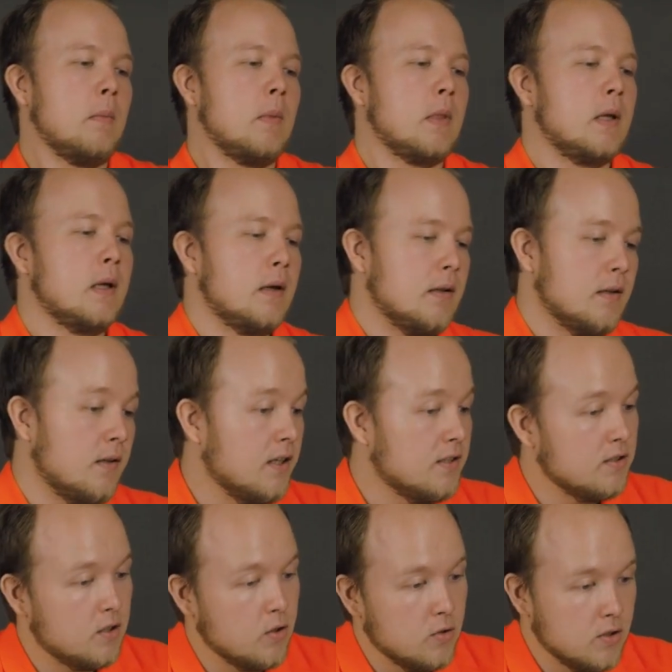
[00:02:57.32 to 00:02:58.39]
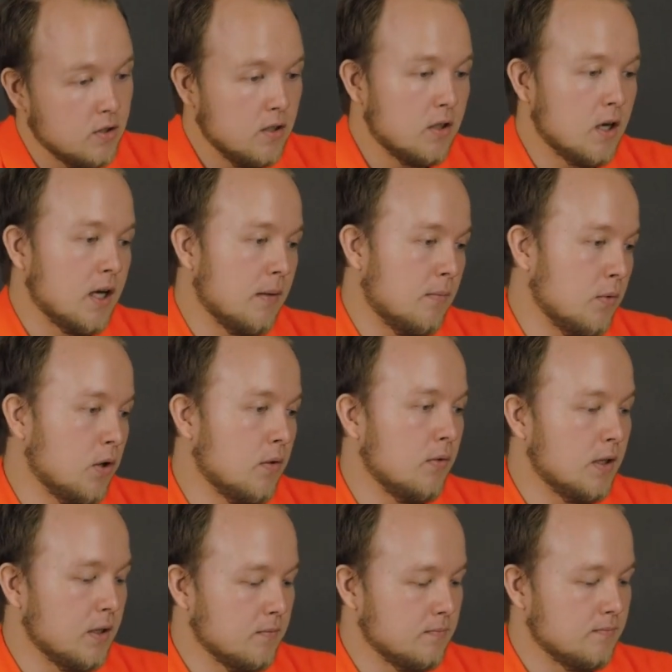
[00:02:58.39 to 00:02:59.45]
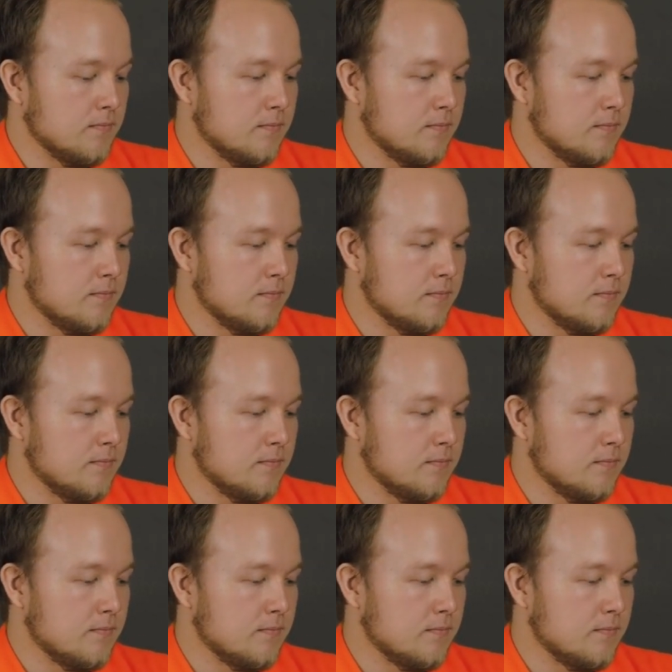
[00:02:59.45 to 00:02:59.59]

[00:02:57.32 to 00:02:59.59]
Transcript: For this, let's go to the client program.